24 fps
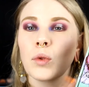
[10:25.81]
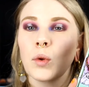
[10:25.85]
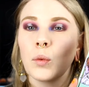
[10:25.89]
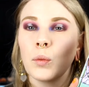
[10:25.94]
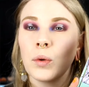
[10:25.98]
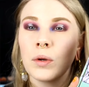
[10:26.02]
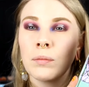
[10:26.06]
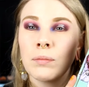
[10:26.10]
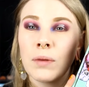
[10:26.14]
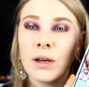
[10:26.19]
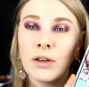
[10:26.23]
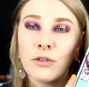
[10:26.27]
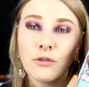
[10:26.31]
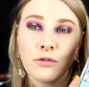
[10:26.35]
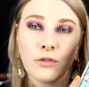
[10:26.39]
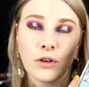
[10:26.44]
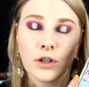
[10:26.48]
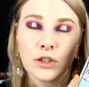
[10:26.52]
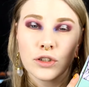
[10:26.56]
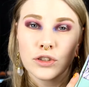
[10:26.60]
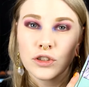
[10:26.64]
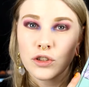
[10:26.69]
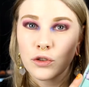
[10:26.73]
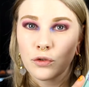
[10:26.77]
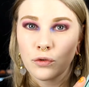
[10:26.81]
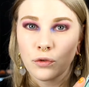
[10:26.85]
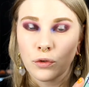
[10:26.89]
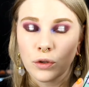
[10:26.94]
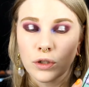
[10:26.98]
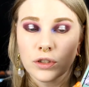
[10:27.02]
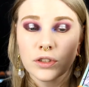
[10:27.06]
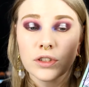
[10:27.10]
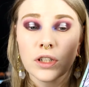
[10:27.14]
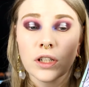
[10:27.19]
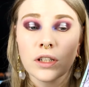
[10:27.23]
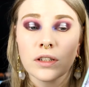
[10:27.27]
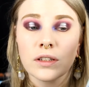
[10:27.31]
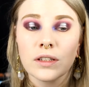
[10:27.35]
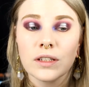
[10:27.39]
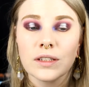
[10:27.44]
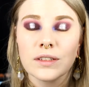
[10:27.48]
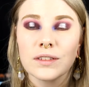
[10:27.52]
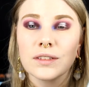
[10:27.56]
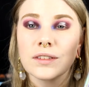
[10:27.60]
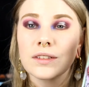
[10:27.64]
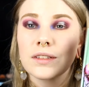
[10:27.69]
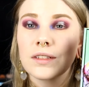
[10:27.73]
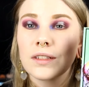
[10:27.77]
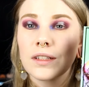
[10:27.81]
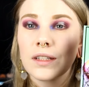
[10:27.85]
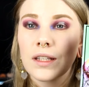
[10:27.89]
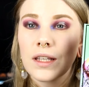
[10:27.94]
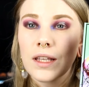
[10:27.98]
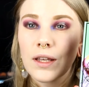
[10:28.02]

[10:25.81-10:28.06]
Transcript: with my first thought on this